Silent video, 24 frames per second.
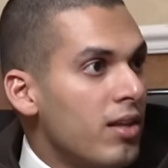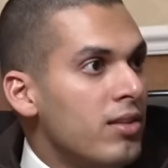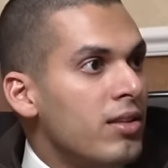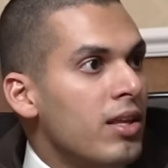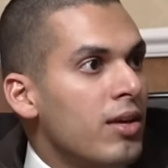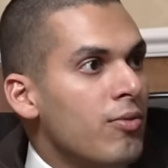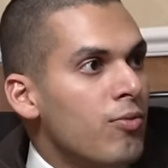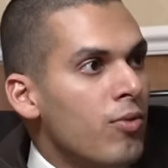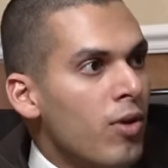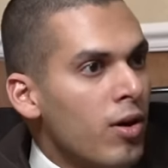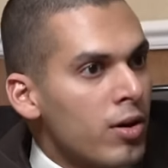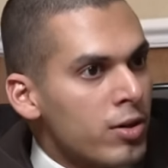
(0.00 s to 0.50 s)
They
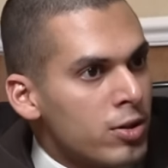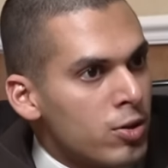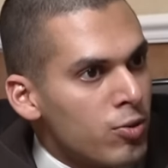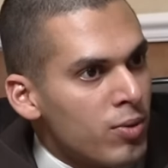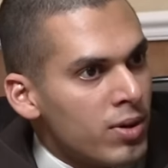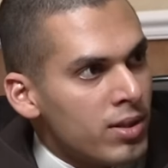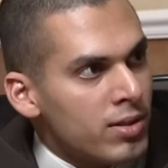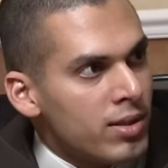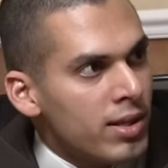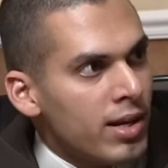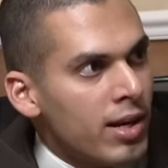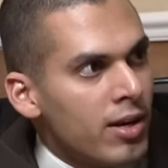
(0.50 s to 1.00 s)
worked
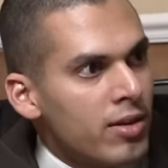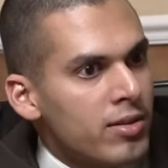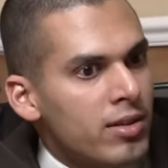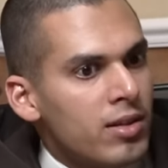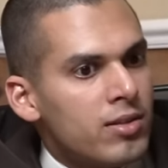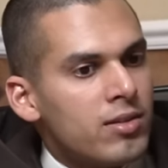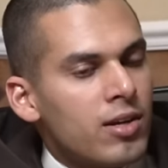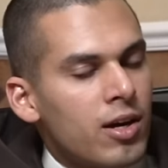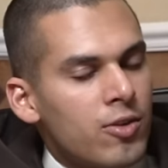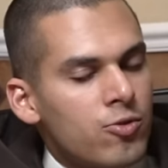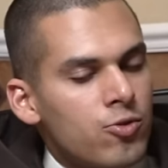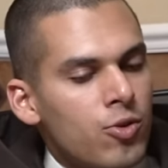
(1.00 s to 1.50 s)
over there. They
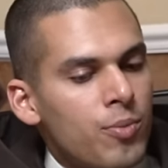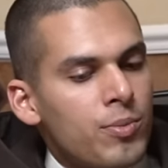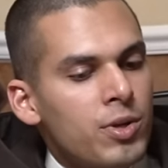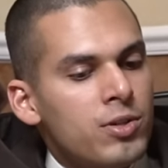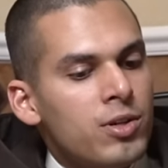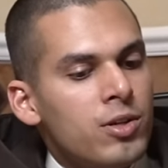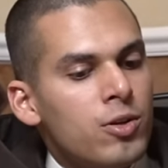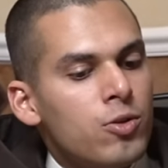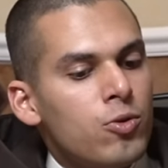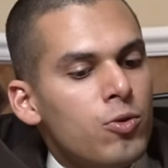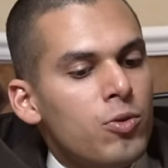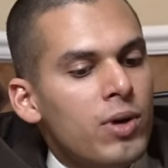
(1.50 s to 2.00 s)
transformed it
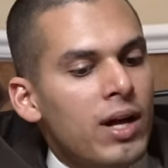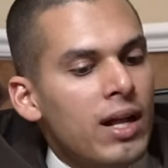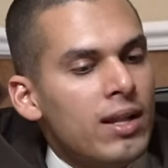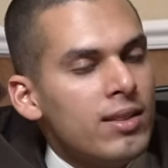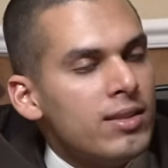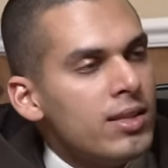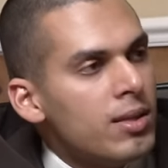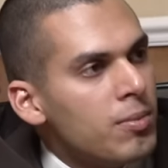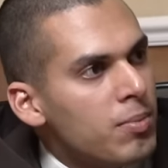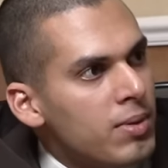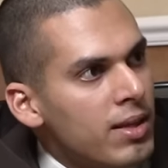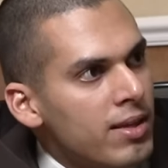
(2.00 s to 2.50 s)
into
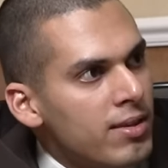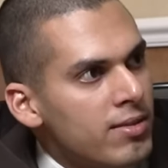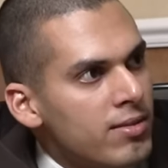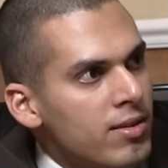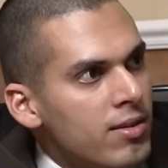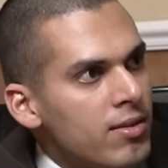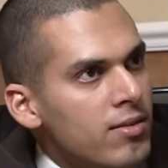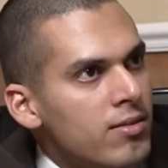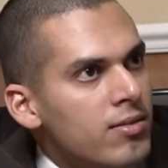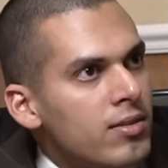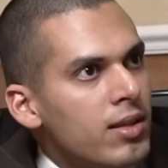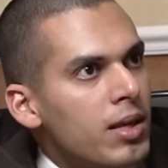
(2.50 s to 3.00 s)
healthy
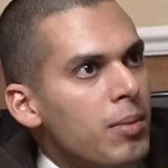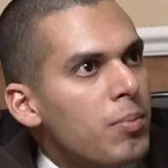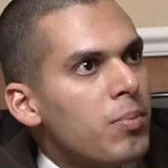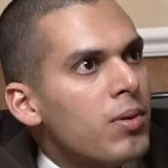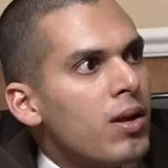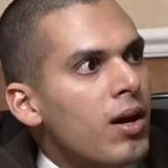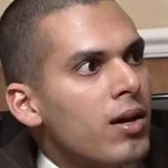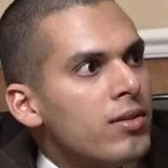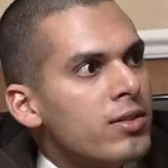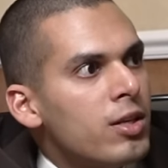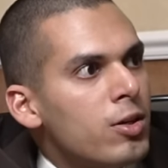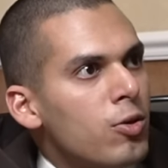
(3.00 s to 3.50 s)
places. They
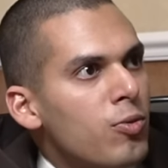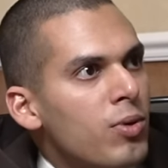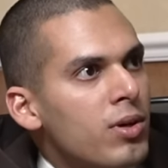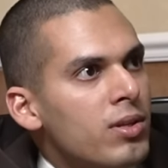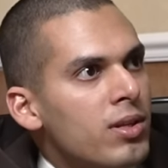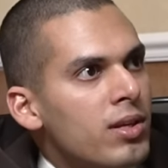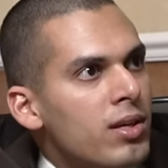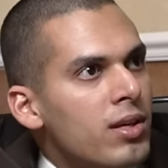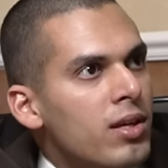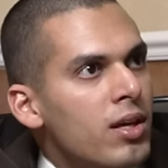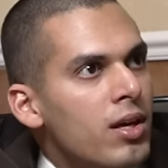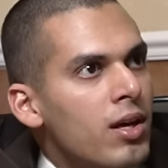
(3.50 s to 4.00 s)
planted over
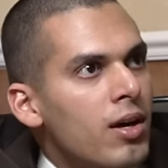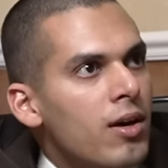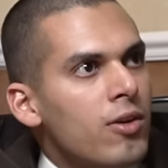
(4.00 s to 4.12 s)
there.